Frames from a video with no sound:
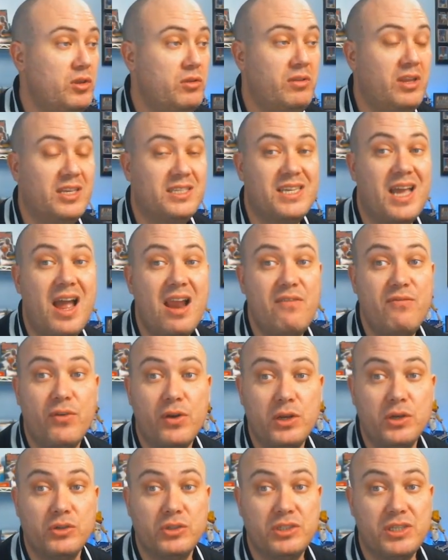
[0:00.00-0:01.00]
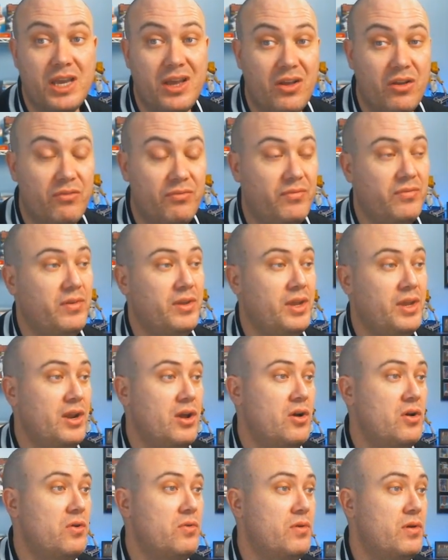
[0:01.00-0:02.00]
Decide for yourself, you
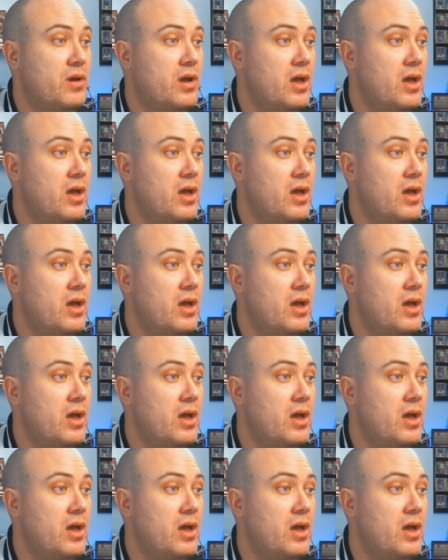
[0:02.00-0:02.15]
know,